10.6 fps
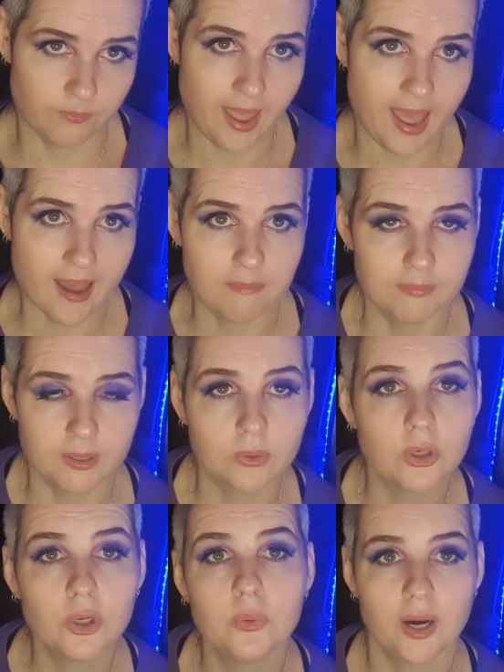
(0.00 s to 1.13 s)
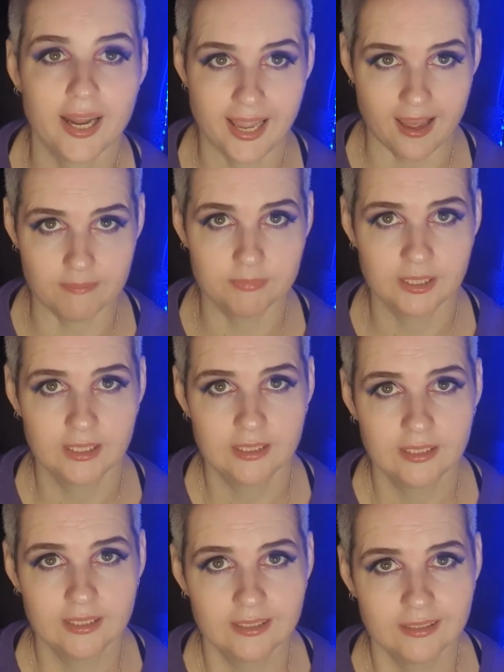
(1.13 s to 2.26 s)
am or who I am,
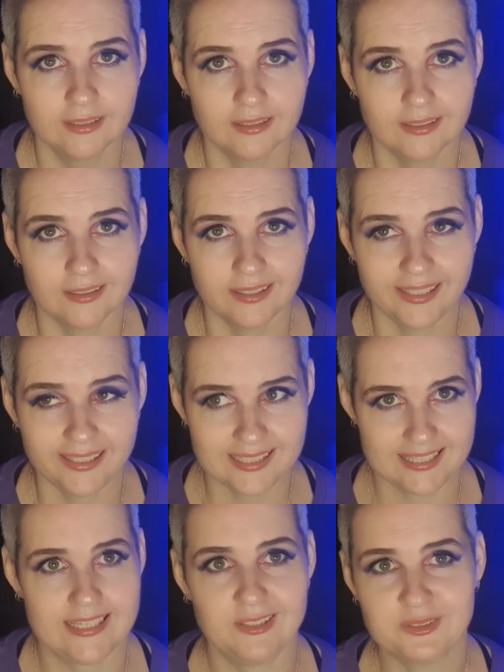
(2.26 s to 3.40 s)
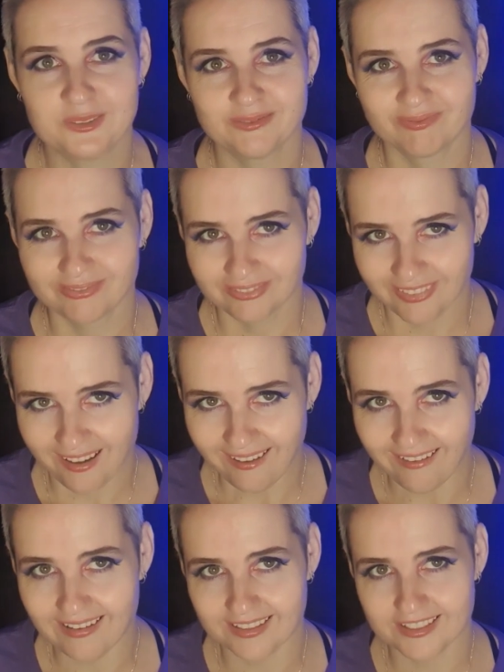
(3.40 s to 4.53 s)
it's still
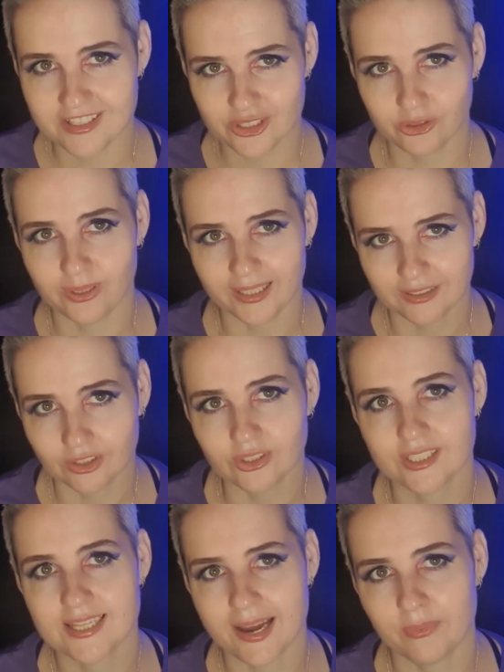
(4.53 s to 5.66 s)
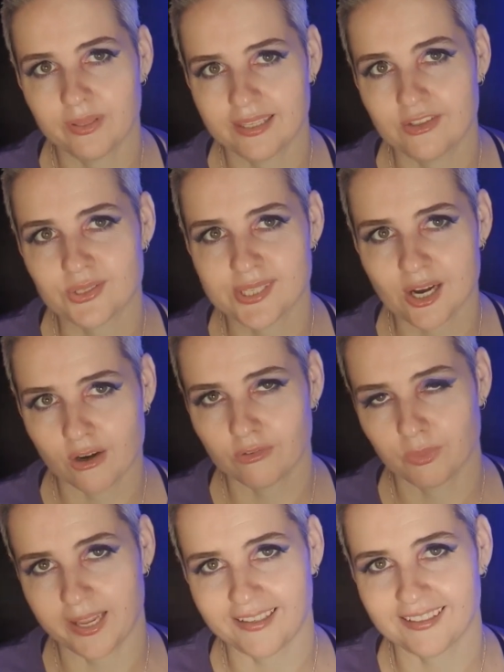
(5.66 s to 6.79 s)
hard to acknowledge that within yourself
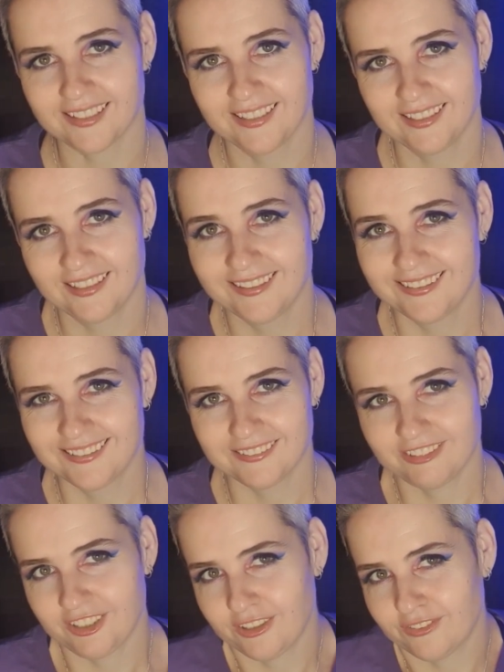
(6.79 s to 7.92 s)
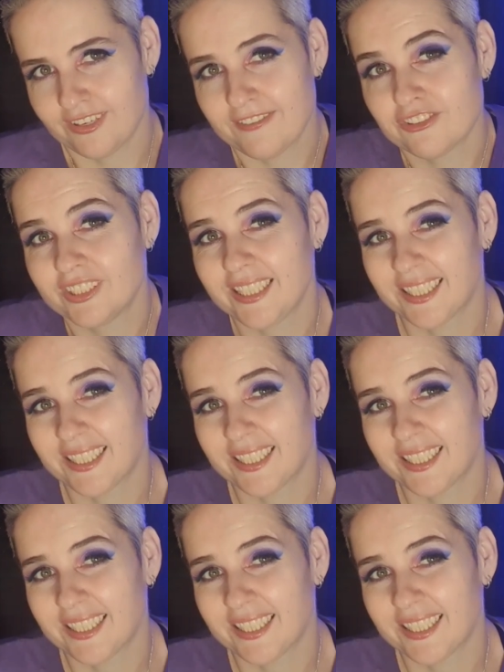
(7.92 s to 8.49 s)
when you've never really